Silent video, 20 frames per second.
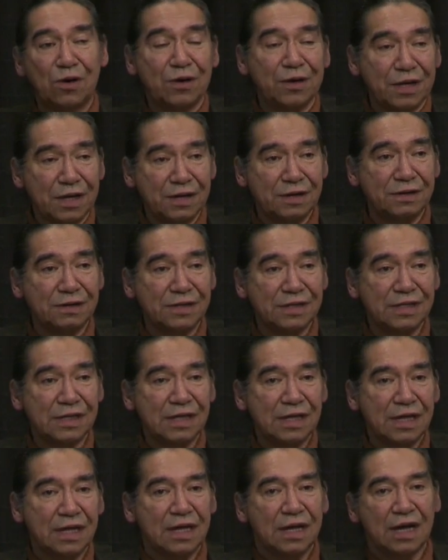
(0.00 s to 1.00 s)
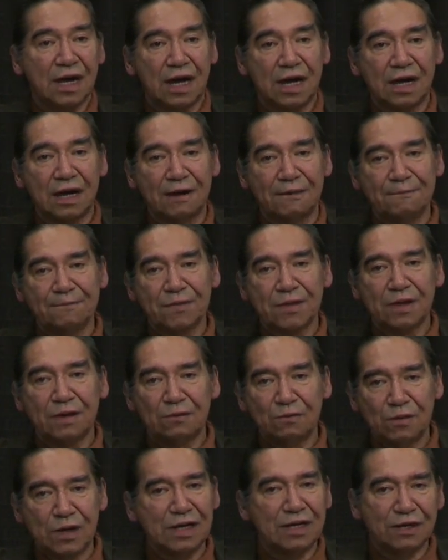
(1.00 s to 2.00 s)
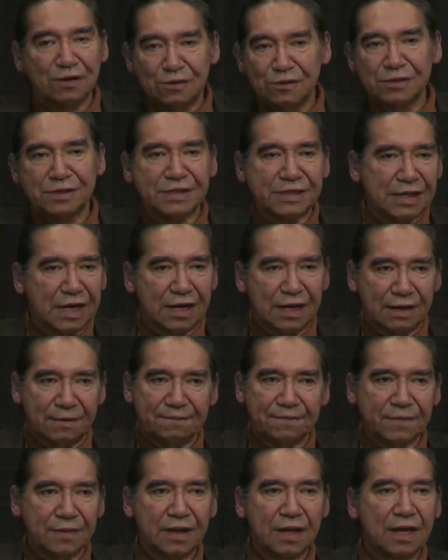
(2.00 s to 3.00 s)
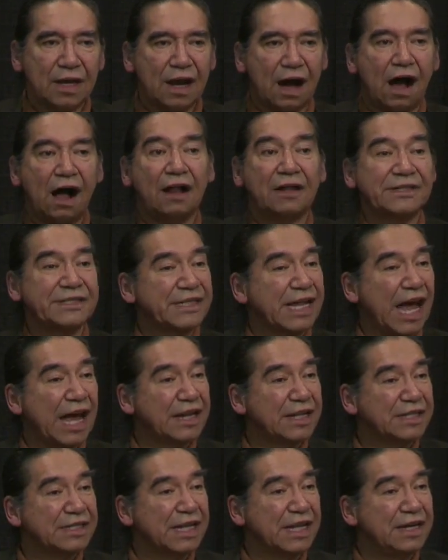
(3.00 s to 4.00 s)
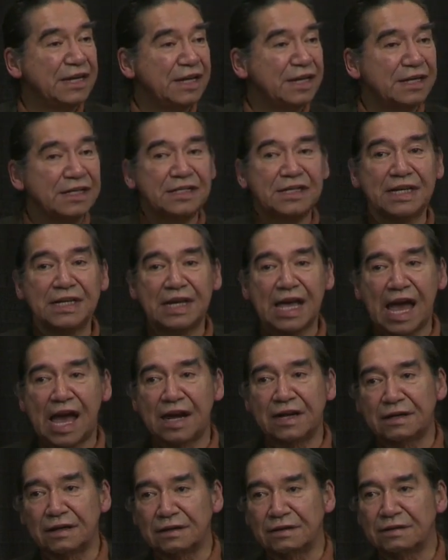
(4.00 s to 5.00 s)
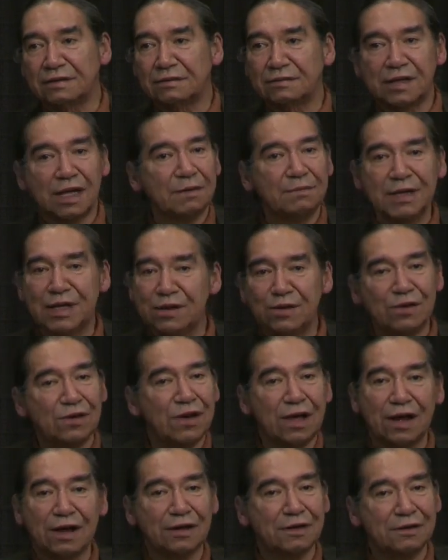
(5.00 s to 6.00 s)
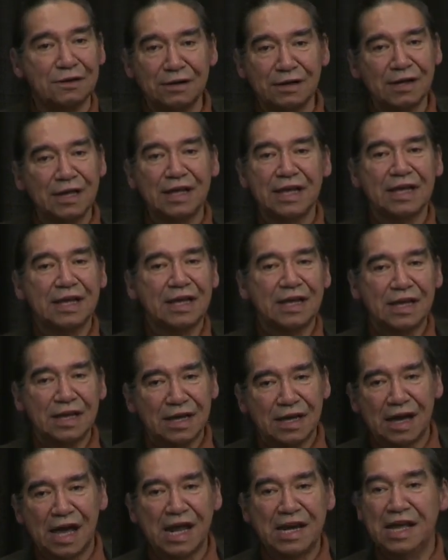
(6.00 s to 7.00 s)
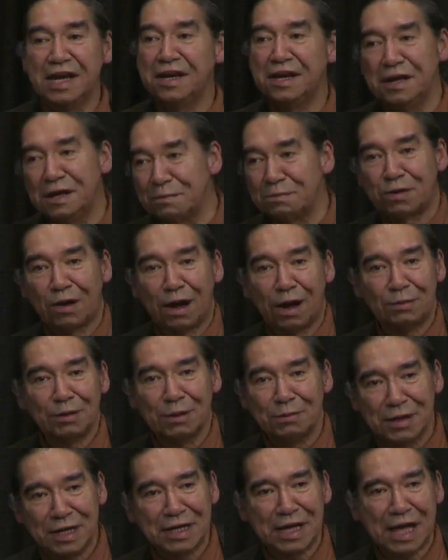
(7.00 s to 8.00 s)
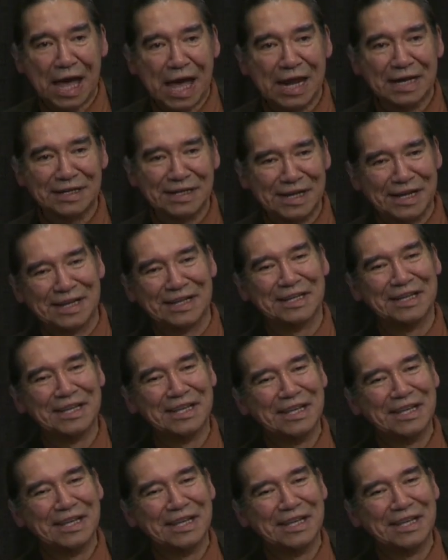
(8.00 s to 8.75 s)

more years, uh, we'll lose uh, all status Indians in Canada. We're no longer an Indian problem in Canada